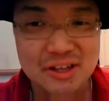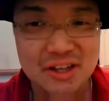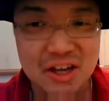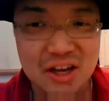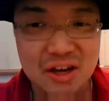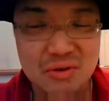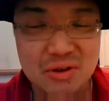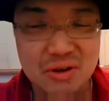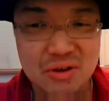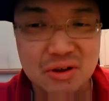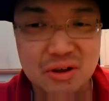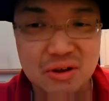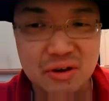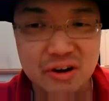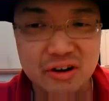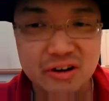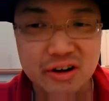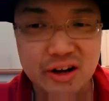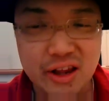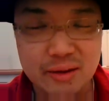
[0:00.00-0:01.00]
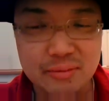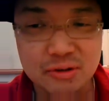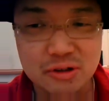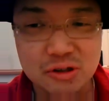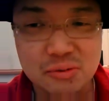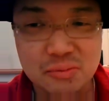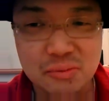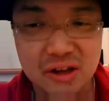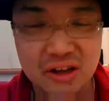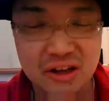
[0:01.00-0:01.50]
yeah, we weren't
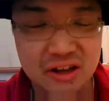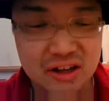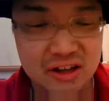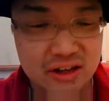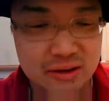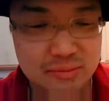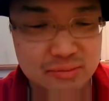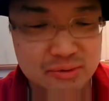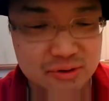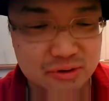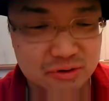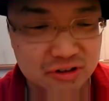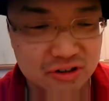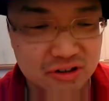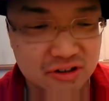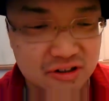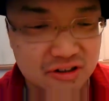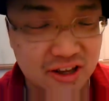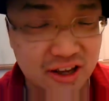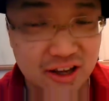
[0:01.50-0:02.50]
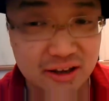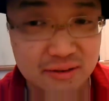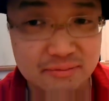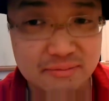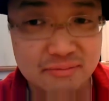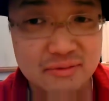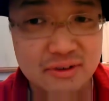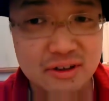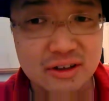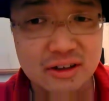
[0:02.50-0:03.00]
able to uh, do it on
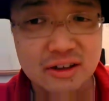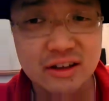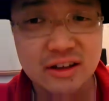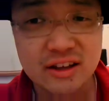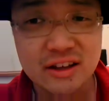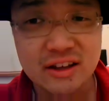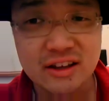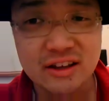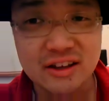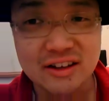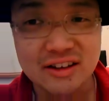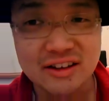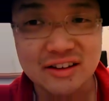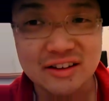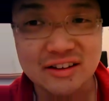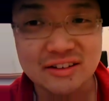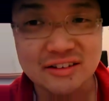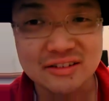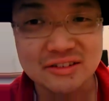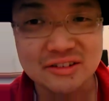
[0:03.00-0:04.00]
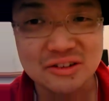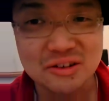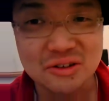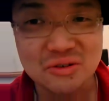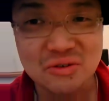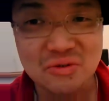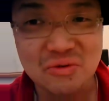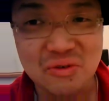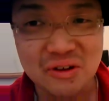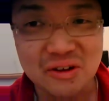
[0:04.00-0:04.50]
time, uh,
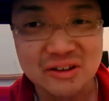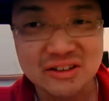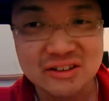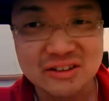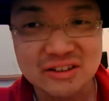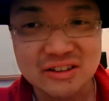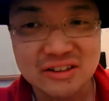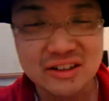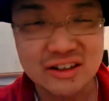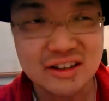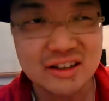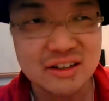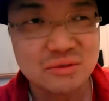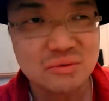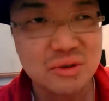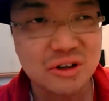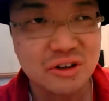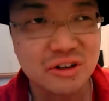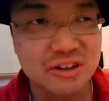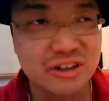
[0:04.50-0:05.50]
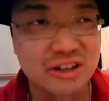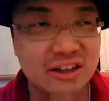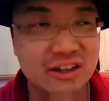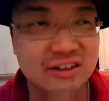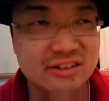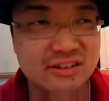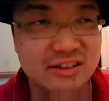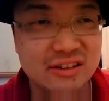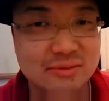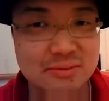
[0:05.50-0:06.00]
so we failed, and we are
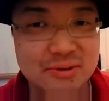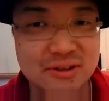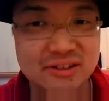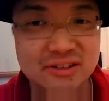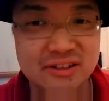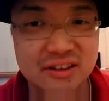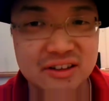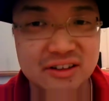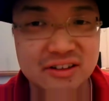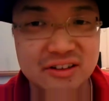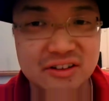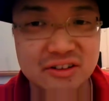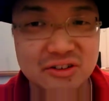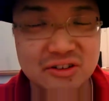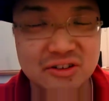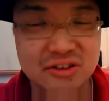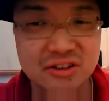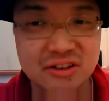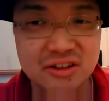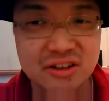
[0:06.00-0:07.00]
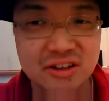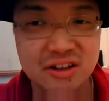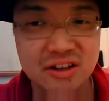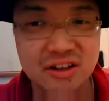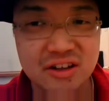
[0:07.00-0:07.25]
gonna just present on